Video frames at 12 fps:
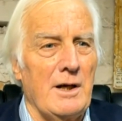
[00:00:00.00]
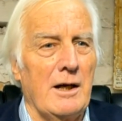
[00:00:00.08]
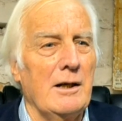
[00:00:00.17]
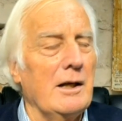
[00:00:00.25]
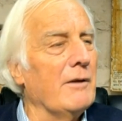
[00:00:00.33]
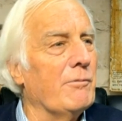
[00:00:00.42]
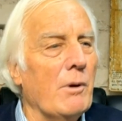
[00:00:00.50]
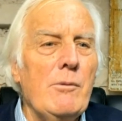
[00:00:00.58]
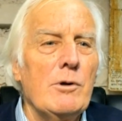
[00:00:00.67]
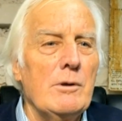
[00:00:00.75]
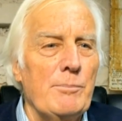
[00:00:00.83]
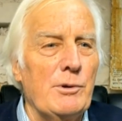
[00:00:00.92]
So if
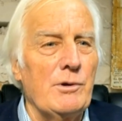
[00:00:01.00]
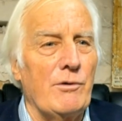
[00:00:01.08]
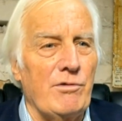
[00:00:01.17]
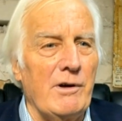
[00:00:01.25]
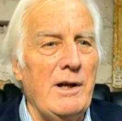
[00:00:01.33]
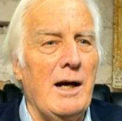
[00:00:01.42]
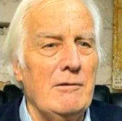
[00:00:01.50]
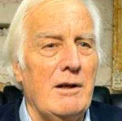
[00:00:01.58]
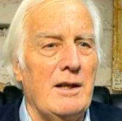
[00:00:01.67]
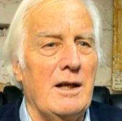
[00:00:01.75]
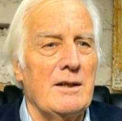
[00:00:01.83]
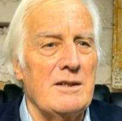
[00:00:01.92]
we want to put
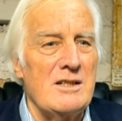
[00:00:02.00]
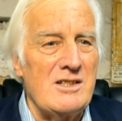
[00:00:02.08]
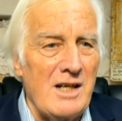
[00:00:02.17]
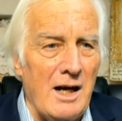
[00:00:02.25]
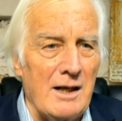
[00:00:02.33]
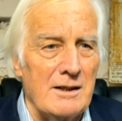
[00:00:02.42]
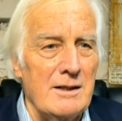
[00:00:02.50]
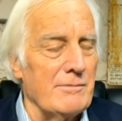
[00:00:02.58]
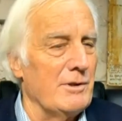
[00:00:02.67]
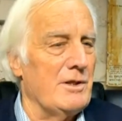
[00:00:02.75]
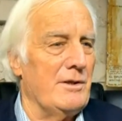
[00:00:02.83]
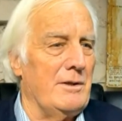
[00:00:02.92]
300,000
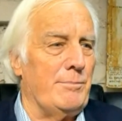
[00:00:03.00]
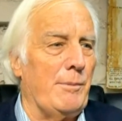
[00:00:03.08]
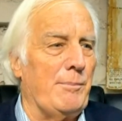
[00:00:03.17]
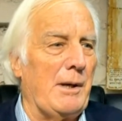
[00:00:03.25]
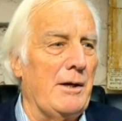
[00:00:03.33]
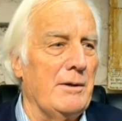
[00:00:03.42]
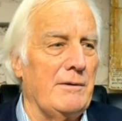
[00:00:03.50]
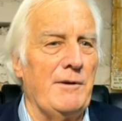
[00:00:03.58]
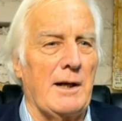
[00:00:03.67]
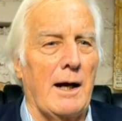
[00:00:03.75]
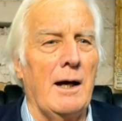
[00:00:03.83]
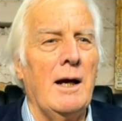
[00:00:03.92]
tonnes, which is a proposed
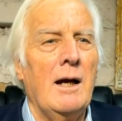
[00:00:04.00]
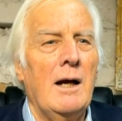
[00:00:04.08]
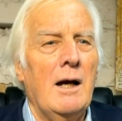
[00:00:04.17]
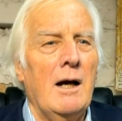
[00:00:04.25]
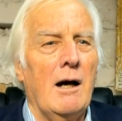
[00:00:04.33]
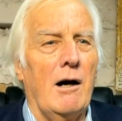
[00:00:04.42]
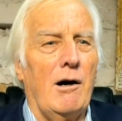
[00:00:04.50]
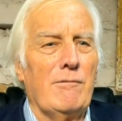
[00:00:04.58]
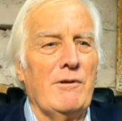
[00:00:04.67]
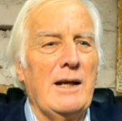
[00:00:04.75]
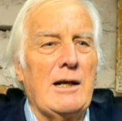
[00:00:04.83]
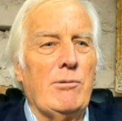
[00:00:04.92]
figure,
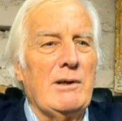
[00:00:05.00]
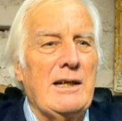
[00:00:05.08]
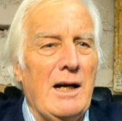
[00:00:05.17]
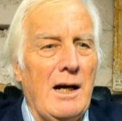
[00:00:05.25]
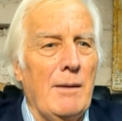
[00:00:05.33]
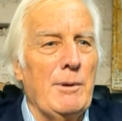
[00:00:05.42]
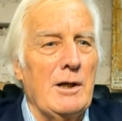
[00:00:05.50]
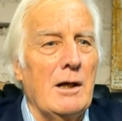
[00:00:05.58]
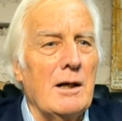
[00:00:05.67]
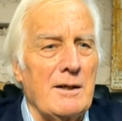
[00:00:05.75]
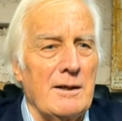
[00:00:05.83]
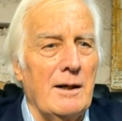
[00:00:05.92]
of liquid carbon
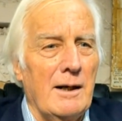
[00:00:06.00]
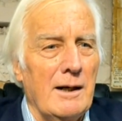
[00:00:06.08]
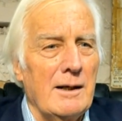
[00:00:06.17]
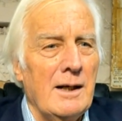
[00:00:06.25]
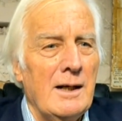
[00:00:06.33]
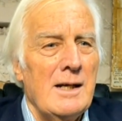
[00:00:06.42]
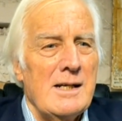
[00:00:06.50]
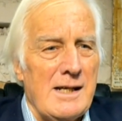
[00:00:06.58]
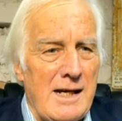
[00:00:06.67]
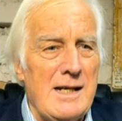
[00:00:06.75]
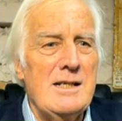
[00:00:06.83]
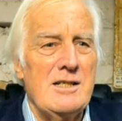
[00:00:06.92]
dioxide
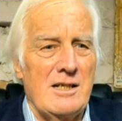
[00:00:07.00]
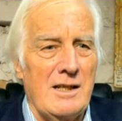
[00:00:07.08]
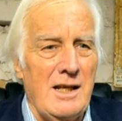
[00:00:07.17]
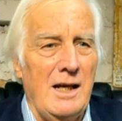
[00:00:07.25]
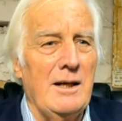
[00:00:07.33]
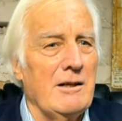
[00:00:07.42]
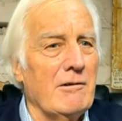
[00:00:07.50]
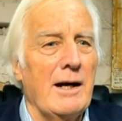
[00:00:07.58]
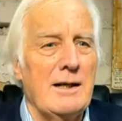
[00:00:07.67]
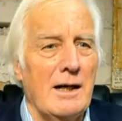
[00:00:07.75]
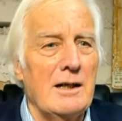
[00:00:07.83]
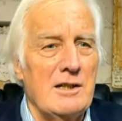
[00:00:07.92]
into the
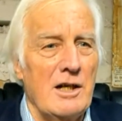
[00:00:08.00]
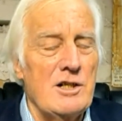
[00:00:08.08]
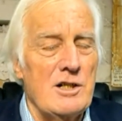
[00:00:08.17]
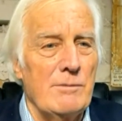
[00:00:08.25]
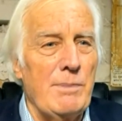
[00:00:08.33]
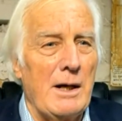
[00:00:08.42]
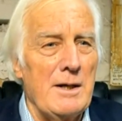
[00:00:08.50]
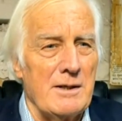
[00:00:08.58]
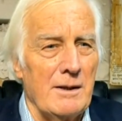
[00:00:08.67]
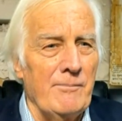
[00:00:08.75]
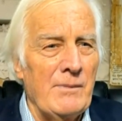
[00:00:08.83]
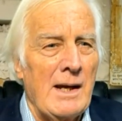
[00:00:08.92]
Great Artesian
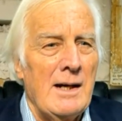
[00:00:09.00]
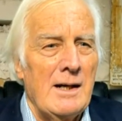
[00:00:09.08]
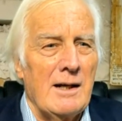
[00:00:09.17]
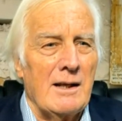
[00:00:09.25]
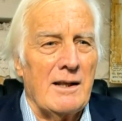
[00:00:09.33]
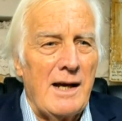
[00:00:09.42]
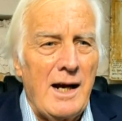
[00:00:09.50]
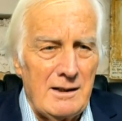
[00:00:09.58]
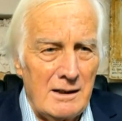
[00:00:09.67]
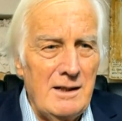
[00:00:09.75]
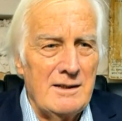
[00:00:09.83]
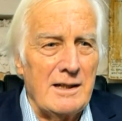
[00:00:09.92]
Basin, that
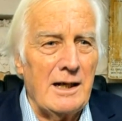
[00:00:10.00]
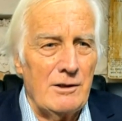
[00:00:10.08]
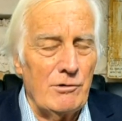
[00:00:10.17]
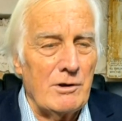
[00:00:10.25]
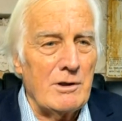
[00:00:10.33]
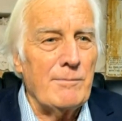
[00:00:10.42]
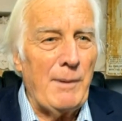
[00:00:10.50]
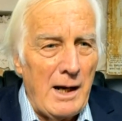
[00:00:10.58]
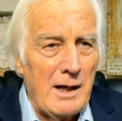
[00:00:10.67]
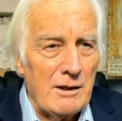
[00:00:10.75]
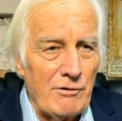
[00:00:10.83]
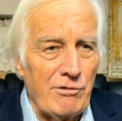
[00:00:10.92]
is going to
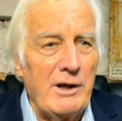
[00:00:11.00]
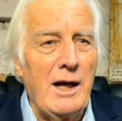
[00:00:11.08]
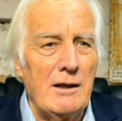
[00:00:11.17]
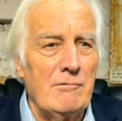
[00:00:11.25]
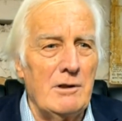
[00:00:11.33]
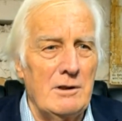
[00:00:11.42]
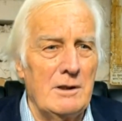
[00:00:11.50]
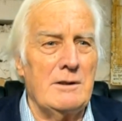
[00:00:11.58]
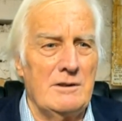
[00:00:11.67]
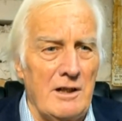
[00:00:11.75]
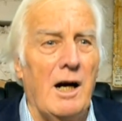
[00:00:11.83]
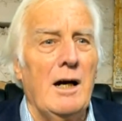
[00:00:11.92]
expand 300
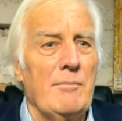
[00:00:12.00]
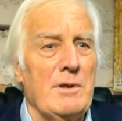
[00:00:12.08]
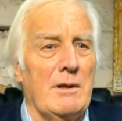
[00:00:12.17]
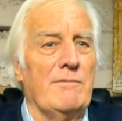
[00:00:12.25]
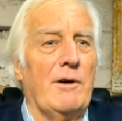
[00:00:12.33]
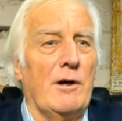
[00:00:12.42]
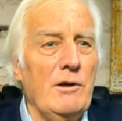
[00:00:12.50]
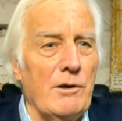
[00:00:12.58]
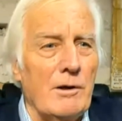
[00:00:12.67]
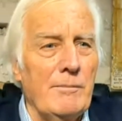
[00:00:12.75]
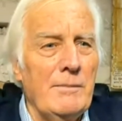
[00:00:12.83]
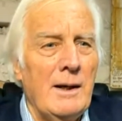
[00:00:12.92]
times its
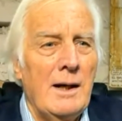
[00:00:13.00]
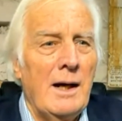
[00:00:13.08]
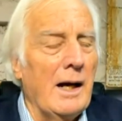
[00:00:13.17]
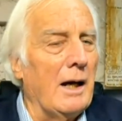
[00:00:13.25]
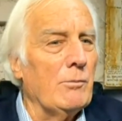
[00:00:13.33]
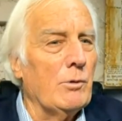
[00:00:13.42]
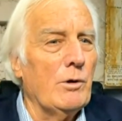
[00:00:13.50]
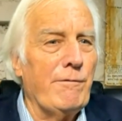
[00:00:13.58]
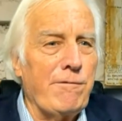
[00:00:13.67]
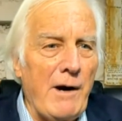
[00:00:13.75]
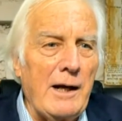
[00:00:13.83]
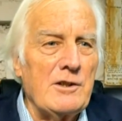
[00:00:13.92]
volume. It will
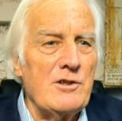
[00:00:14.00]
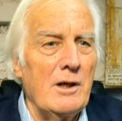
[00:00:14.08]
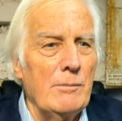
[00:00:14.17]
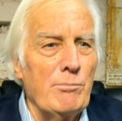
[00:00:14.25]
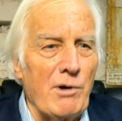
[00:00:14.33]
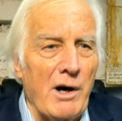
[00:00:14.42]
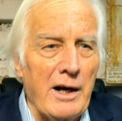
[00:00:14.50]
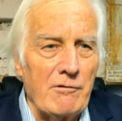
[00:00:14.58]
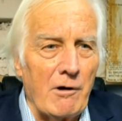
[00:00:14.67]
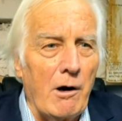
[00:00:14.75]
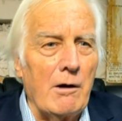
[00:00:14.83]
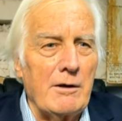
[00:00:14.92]
fracture and
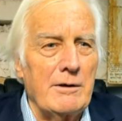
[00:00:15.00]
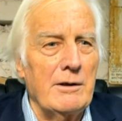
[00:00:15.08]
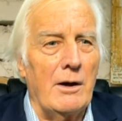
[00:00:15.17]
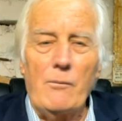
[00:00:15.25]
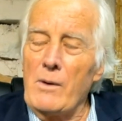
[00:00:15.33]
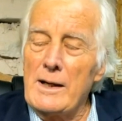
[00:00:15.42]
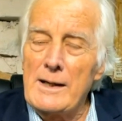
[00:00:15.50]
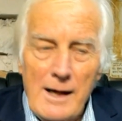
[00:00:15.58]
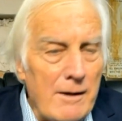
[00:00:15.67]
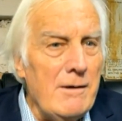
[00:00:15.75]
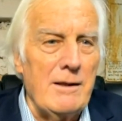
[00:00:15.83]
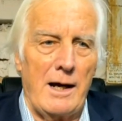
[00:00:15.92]
break rocks. We
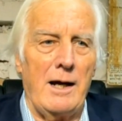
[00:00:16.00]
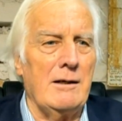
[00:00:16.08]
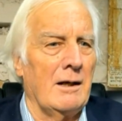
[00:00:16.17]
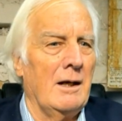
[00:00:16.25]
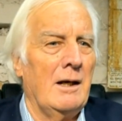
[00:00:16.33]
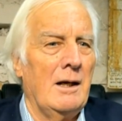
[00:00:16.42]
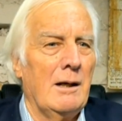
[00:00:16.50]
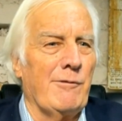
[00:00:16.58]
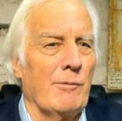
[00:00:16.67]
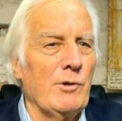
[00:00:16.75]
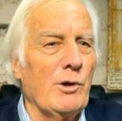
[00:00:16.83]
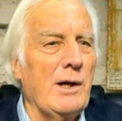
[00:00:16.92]
know that
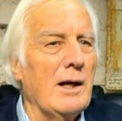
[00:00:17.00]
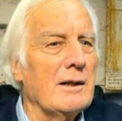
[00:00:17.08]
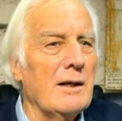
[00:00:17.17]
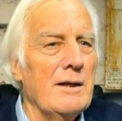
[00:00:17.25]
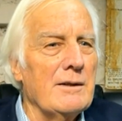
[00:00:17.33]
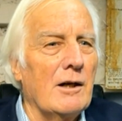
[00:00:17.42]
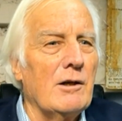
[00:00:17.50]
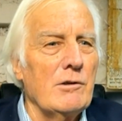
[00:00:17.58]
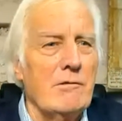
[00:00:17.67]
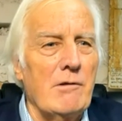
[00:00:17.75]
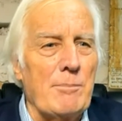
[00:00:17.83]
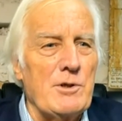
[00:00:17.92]
from looking at these
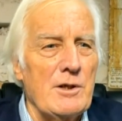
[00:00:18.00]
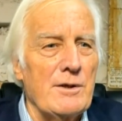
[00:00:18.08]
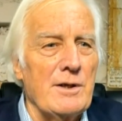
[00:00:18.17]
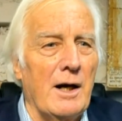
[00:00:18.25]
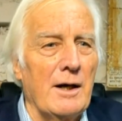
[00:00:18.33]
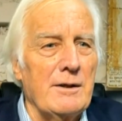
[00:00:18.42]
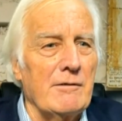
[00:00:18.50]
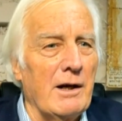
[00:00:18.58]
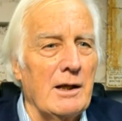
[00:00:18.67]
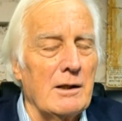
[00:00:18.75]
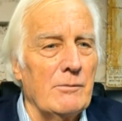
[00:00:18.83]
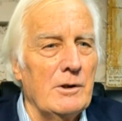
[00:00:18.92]
old eruption sites
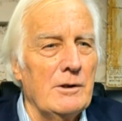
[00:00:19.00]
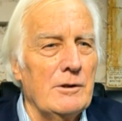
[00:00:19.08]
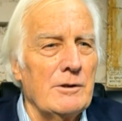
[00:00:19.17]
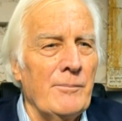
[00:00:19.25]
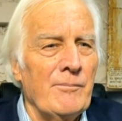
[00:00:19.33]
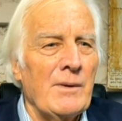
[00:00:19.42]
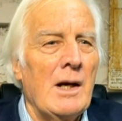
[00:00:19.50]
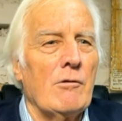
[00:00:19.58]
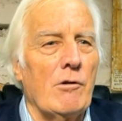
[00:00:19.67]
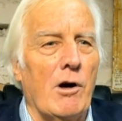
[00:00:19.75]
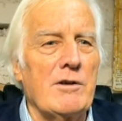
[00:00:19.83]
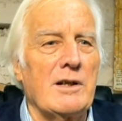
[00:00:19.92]
around the world.
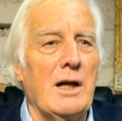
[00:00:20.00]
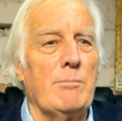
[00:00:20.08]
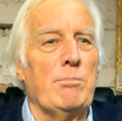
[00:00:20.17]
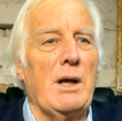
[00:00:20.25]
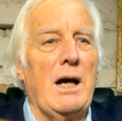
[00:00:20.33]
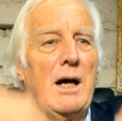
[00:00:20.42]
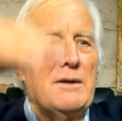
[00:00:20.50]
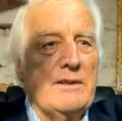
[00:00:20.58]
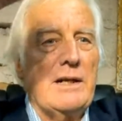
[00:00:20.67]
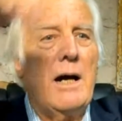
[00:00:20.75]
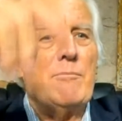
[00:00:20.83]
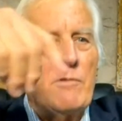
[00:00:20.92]
Rocks get
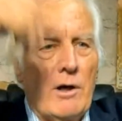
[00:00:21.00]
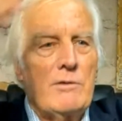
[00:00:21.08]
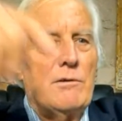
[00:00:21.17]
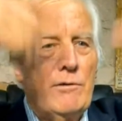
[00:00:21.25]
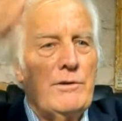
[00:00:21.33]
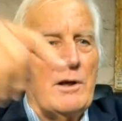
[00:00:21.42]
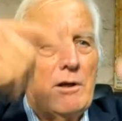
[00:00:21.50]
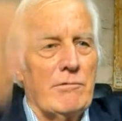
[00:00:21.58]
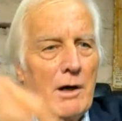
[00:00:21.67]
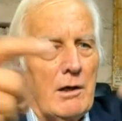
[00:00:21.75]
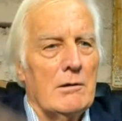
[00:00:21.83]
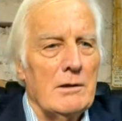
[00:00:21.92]
blasted up. Rocks also
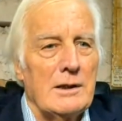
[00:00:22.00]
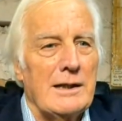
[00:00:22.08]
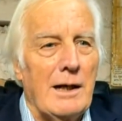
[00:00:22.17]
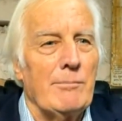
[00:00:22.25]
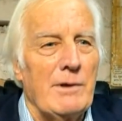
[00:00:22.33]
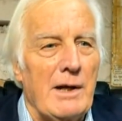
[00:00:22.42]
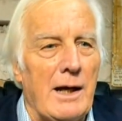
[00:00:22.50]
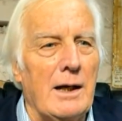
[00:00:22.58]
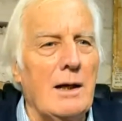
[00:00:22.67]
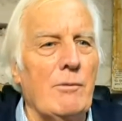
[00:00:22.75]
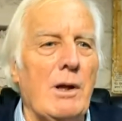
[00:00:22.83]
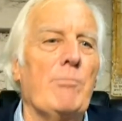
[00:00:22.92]
roll and come
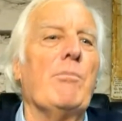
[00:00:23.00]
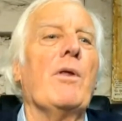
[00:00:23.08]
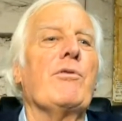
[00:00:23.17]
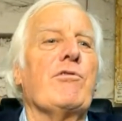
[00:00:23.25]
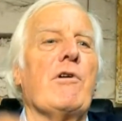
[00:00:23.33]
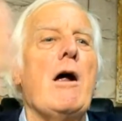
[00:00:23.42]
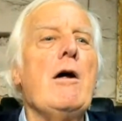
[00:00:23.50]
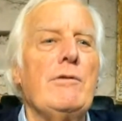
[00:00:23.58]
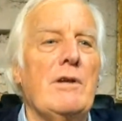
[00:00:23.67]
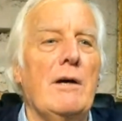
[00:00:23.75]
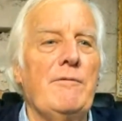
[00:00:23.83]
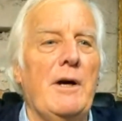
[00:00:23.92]
down. We throw
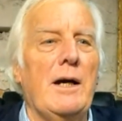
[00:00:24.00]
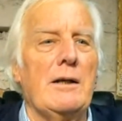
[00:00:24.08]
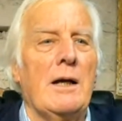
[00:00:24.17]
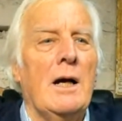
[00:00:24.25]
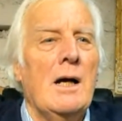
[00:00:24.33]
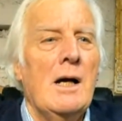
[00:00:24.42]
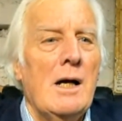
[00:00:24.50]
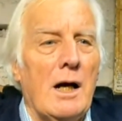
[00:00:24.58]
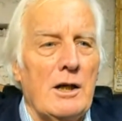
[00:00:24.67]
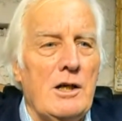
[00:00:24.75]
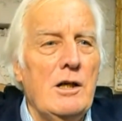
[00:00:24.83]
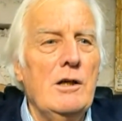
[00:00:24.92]
stuff out
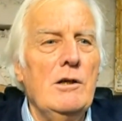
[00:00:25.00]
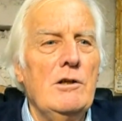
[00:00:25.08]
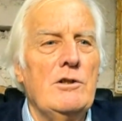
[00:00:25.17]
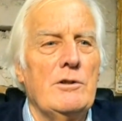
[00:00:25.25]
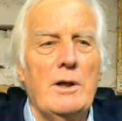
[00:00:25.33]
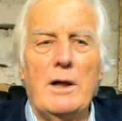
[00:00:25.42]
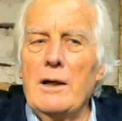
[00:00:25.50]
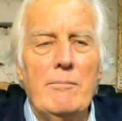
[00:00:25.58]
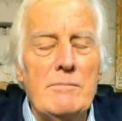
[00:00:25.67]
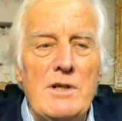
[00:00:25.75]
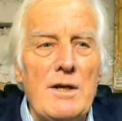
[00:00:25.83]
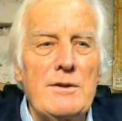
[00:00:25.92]
a huge
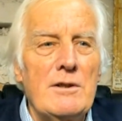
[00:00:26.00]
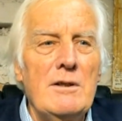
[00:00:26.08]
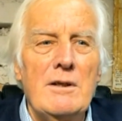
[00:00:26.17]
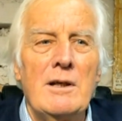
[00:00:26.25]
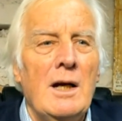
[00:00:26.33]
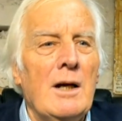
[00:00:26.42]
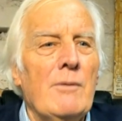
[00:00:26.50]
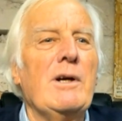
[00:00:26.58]
distance.